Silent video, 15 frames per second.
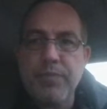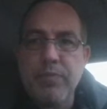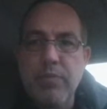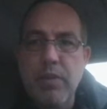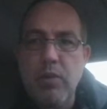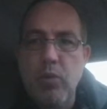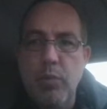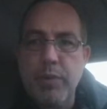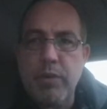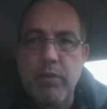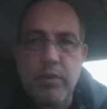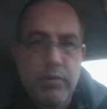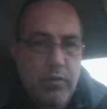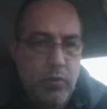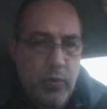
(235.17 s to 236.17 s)
Hope you are
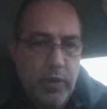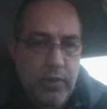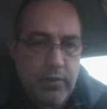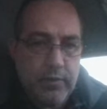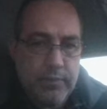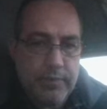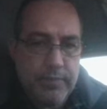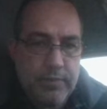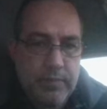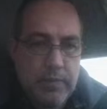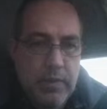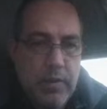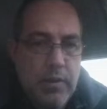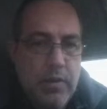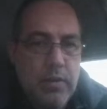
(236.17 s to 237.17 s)
doing well.
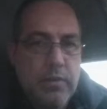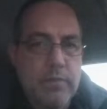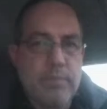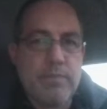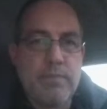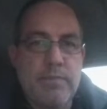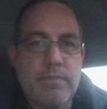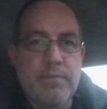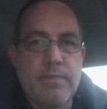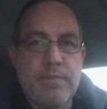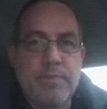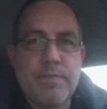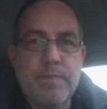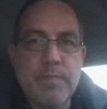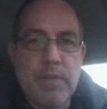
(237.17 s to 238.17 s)

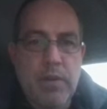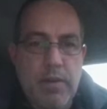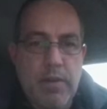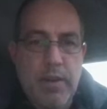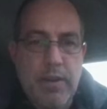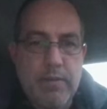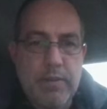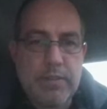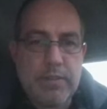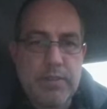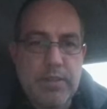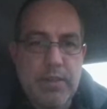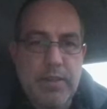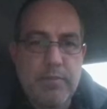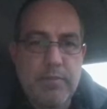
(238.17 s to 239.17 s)
Alright, let's see.